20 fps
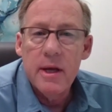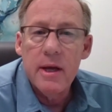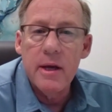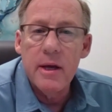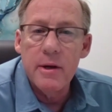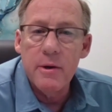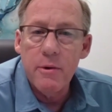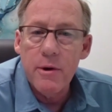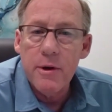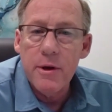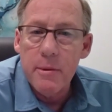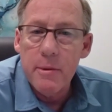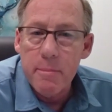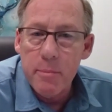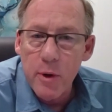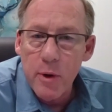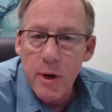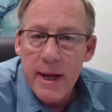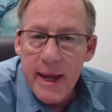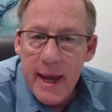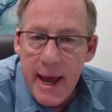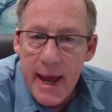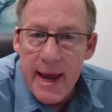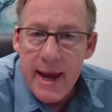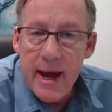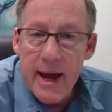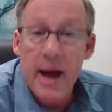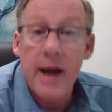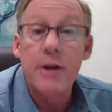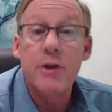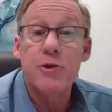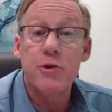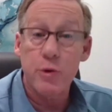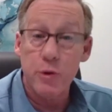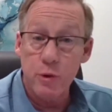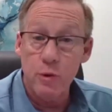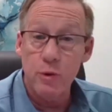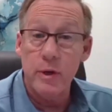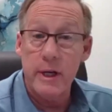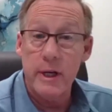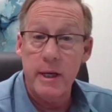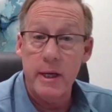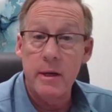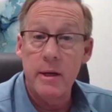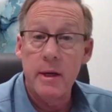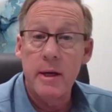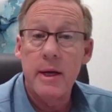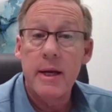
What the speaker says: in order to bring AI truly